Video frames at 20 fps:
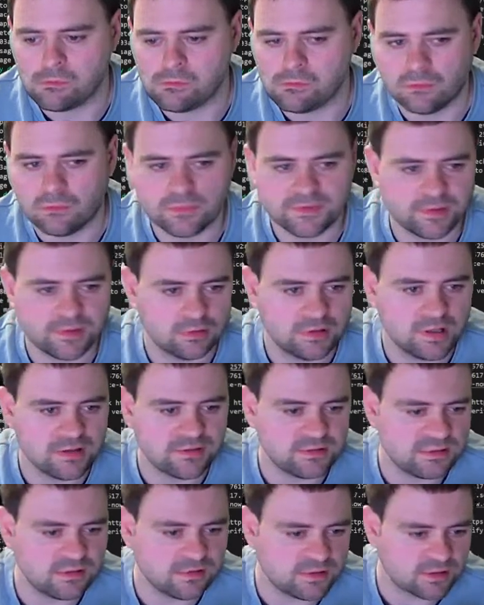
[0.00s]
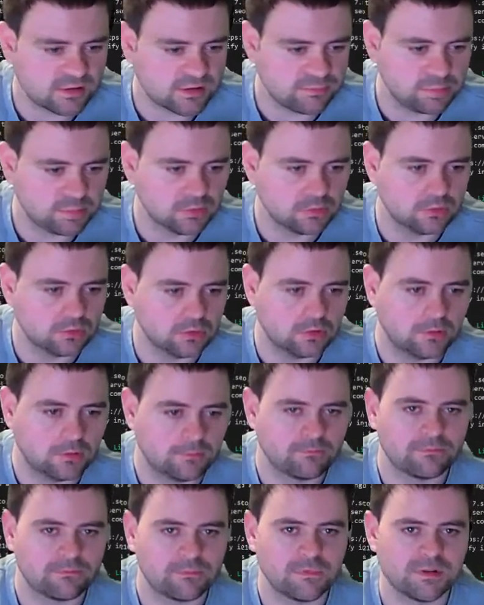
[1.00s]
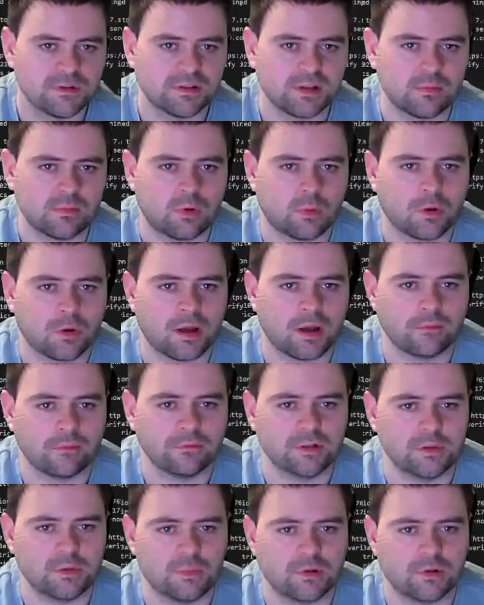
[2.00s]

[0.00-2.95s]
So let's just explore and see what we have new,